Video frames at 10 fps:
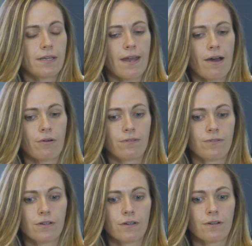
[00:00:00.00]
Now,
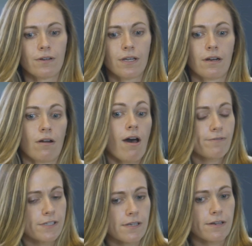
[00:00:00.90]
if you're in an
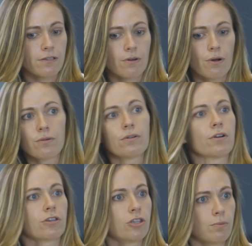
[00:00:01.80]
office on your own,
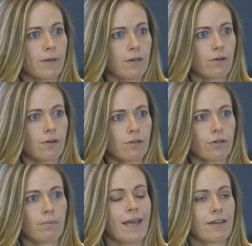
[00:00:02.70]
or a cubicle,
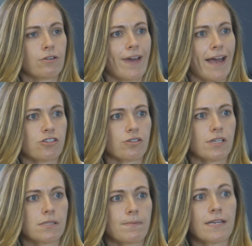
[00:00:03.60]
or a
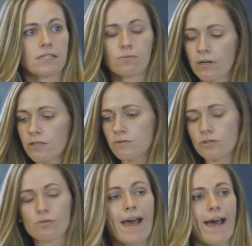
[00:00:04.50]
manufacturing space where you
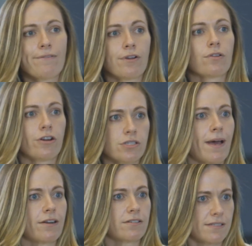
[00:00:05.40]
do have a large
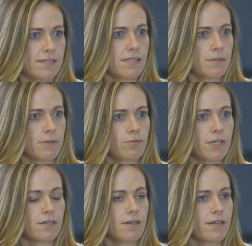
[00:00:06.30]
amount of distance
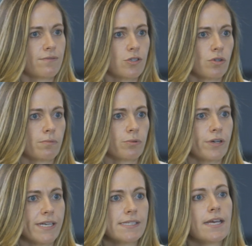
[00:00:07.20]
between individual
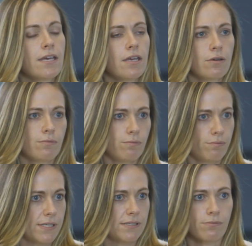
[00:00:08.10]
employees,
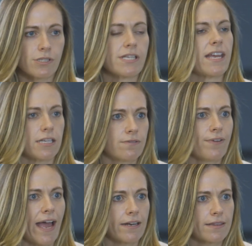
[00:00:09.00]
we're saying it's
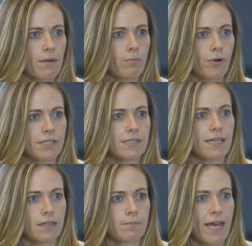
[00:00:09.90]
fine at that point to
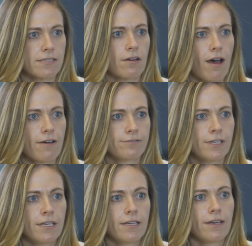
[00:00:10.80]
take the mask off.
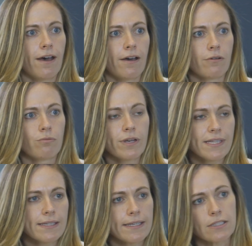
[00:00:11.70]
One
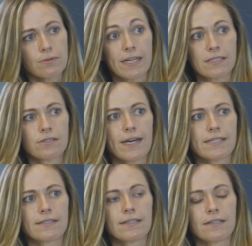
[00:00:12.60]
thing that I do want to
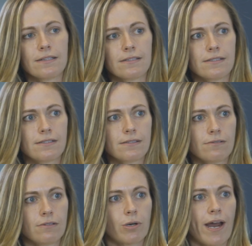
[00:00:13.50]
stress that is
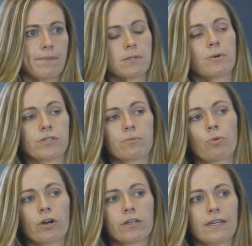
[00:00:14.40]
perhaps the most
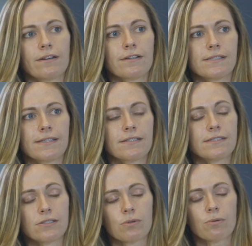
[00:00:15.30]
important here is that
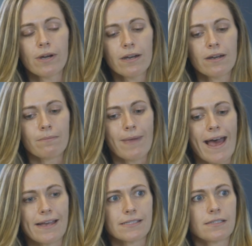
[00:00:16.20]
since we're wearing a
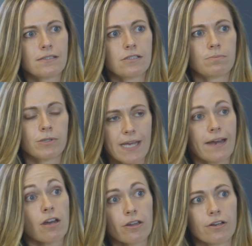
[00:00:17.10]
mask to
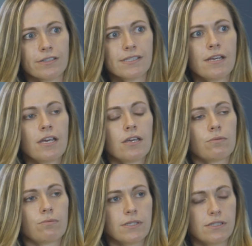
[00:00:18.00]
protect others,
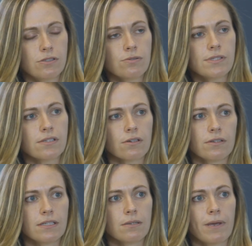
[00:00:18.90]
we do still
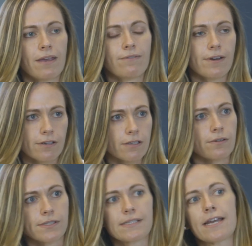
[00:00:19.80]
need to pay very
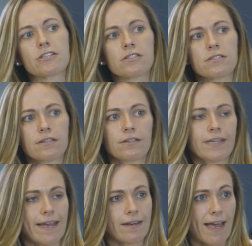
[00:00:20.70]
close attention to
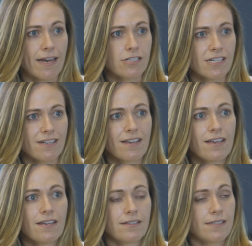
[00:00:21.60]
good hand hygiene,
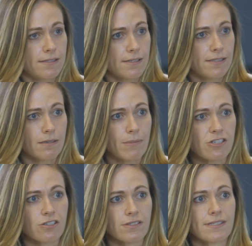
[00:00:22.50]
distancing
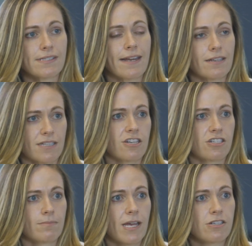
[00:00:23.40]
measures, and
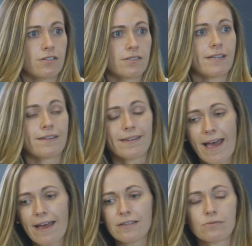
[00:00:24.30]
sanitation measures. And
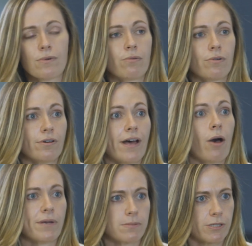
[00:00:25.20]
that is what will
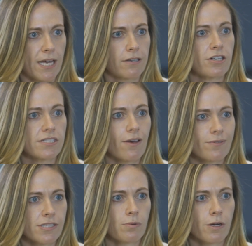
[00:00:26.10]
help us protect
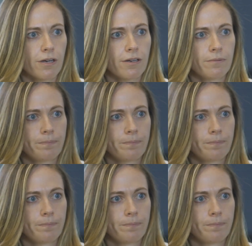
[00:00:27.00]
ourselves at work.